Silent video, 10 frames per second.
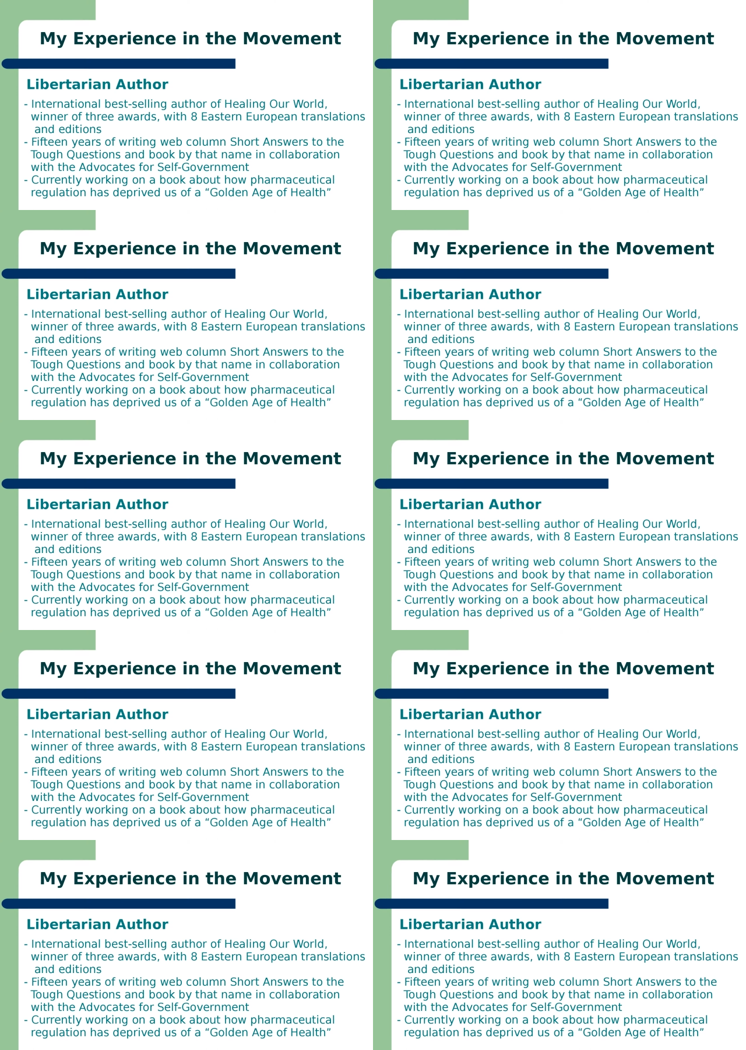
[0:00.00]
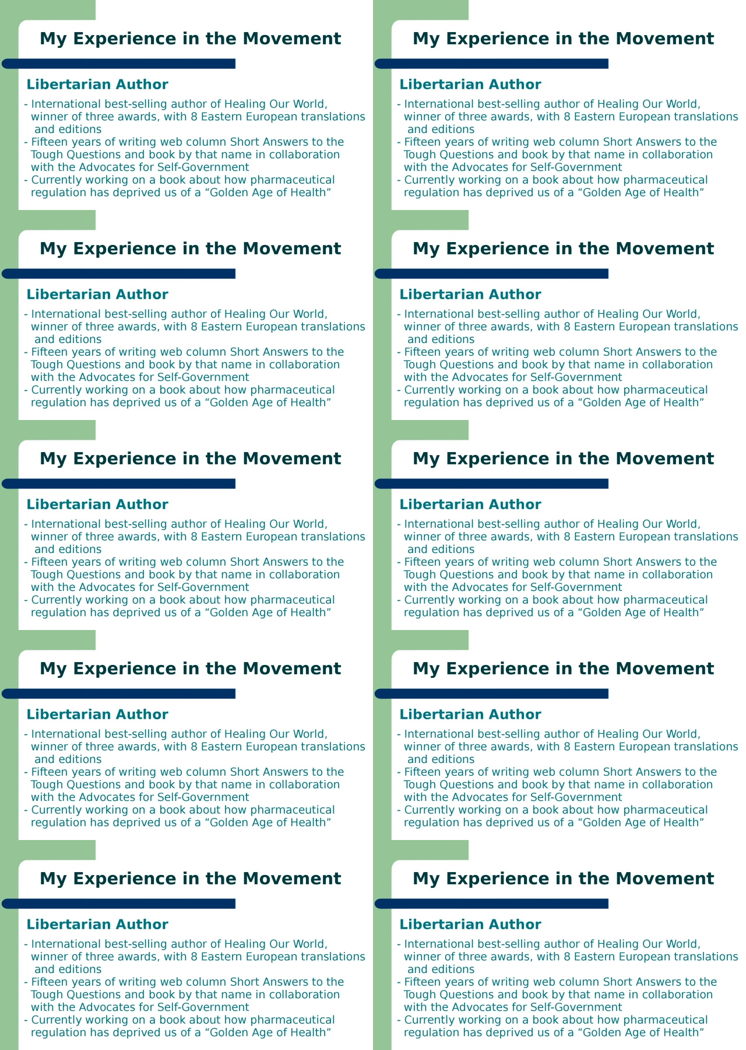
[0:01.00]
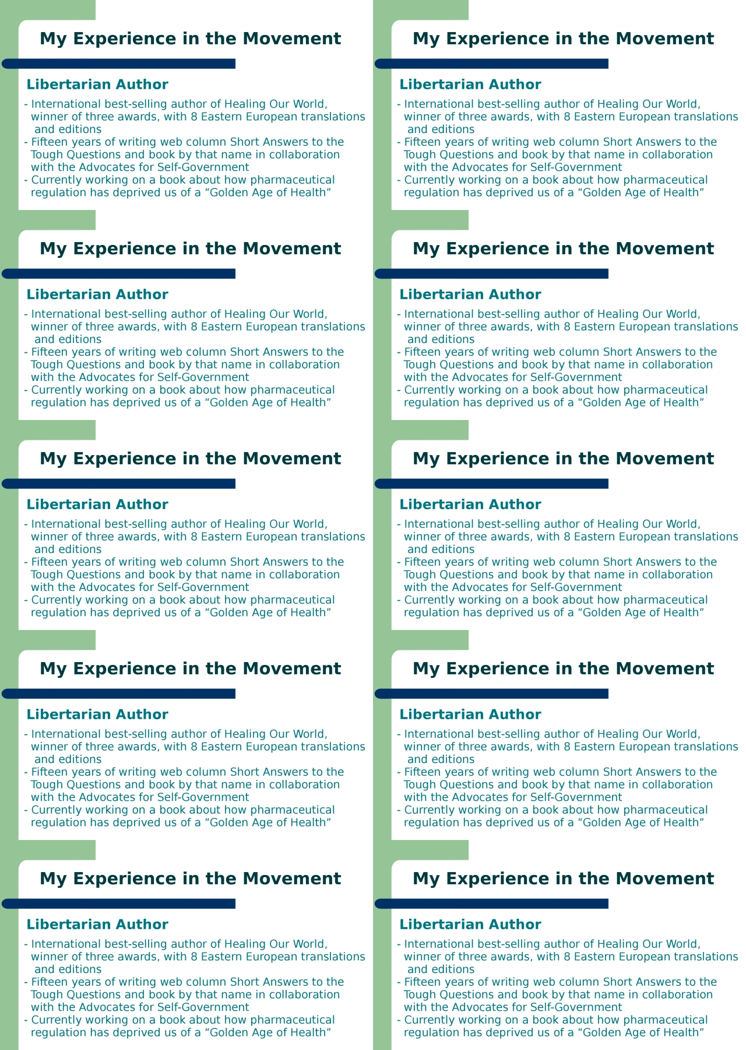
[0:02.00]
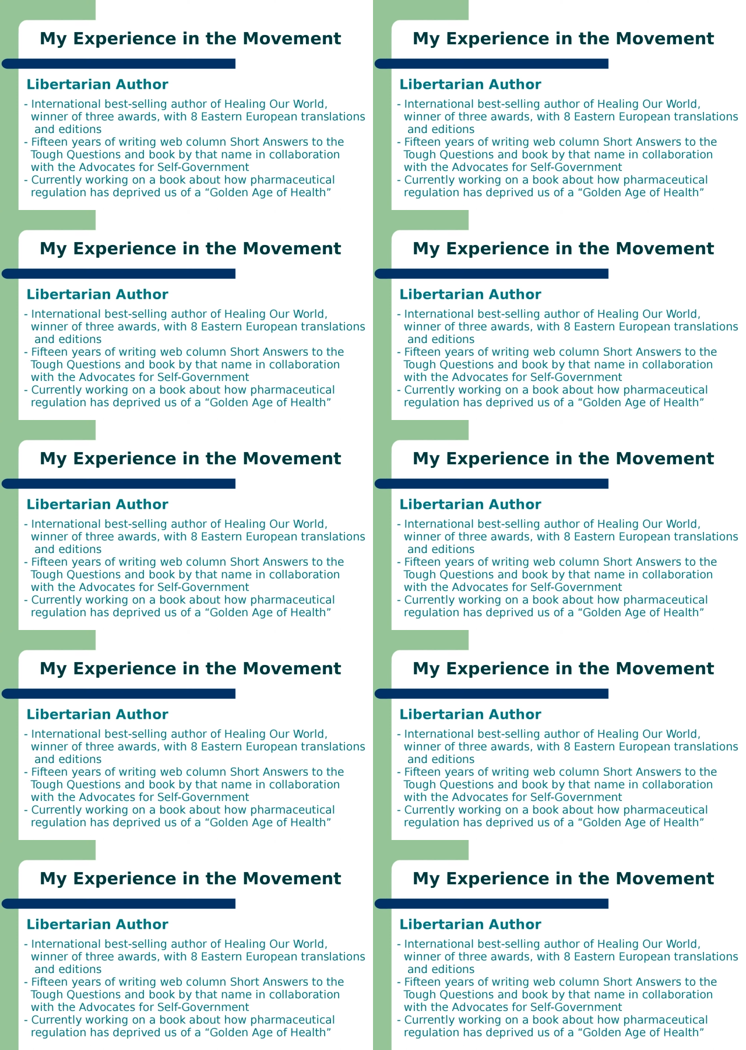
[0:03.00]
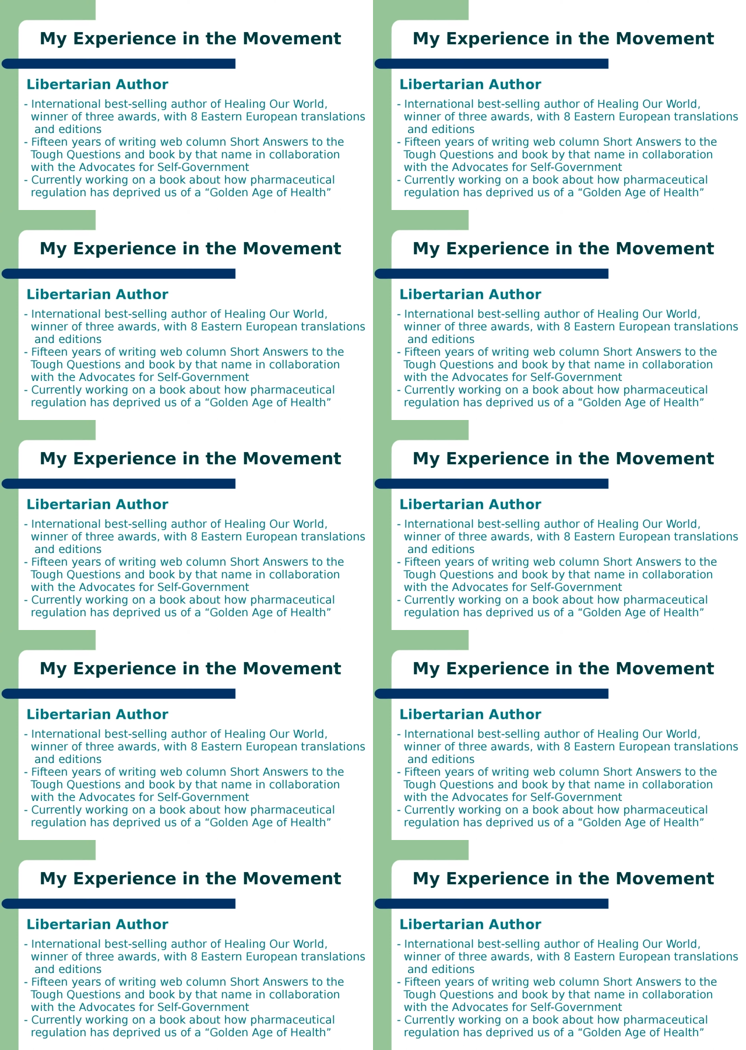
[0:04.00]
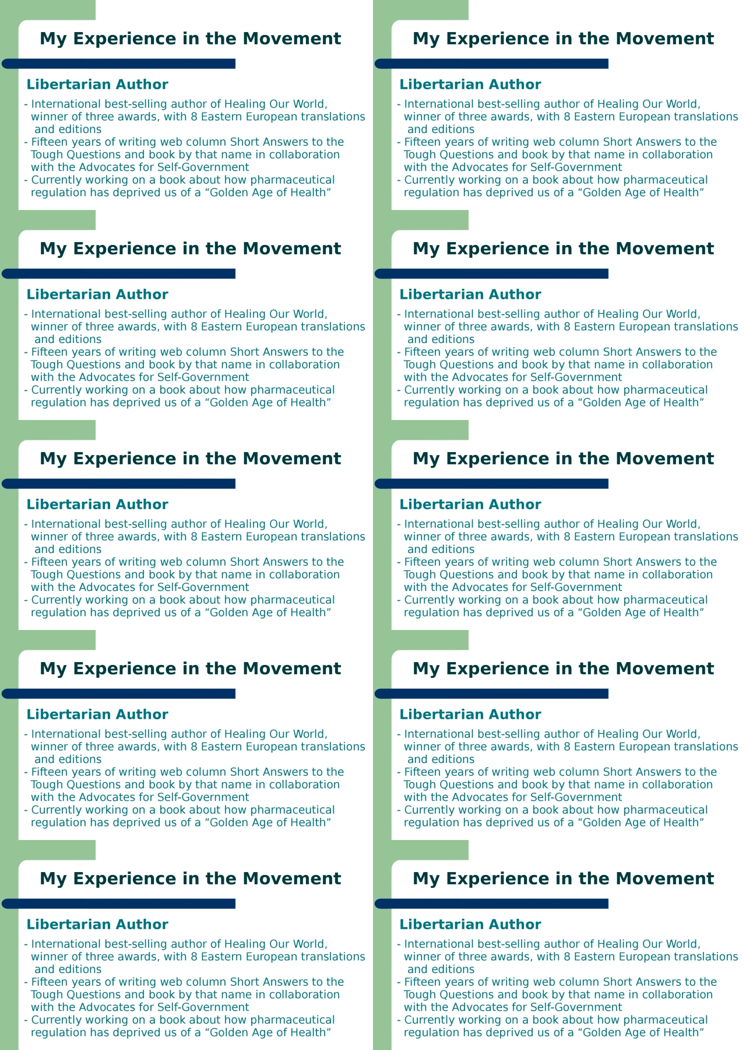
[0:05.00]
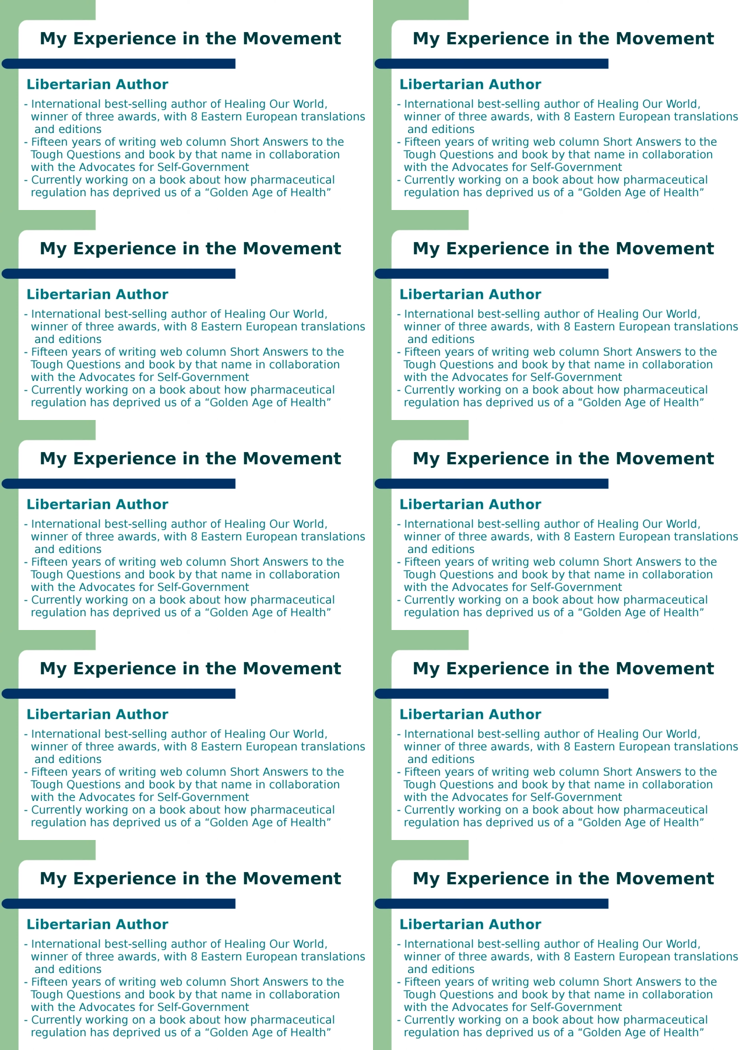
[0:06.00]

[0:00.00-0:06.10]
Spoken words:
No face is visible, so there are no lips to read.